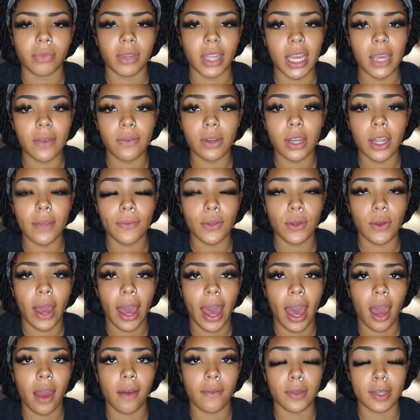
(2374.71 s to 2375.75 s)
even if you
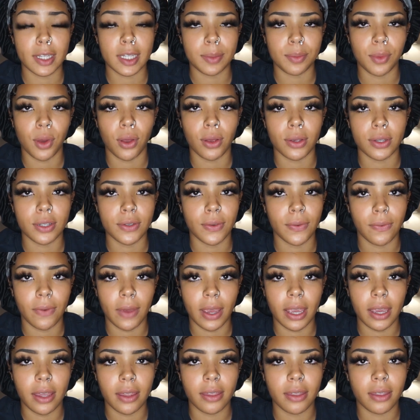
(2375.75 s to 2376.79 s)
have the smallest
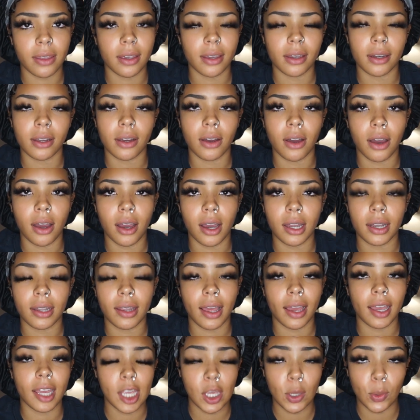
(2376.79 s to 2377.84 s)
faith in God,
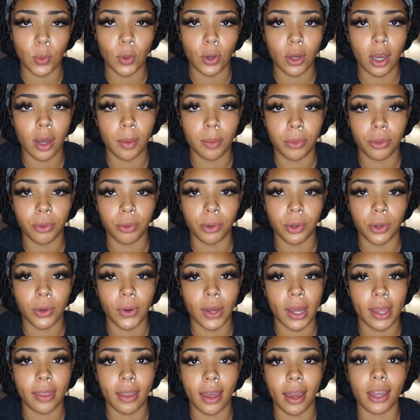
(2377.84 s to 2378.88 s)
that He will come through
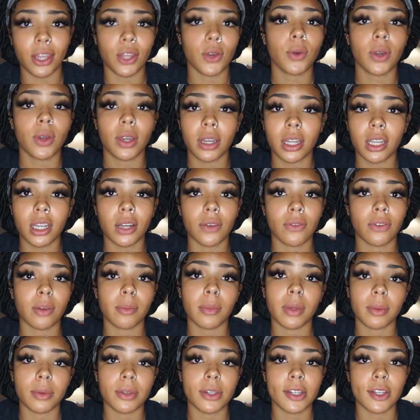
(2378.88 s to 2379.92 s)
and that you can hear from
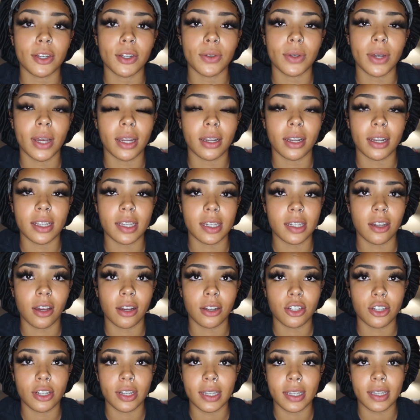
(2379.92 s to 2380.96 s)
Him too. And it's
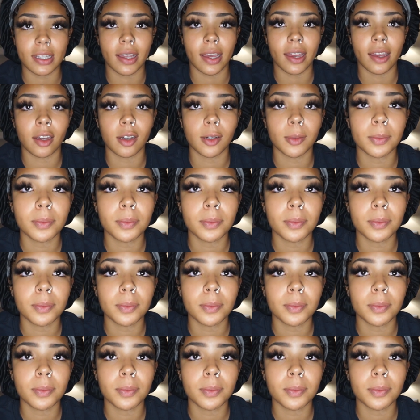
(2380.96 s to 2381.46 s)
not just like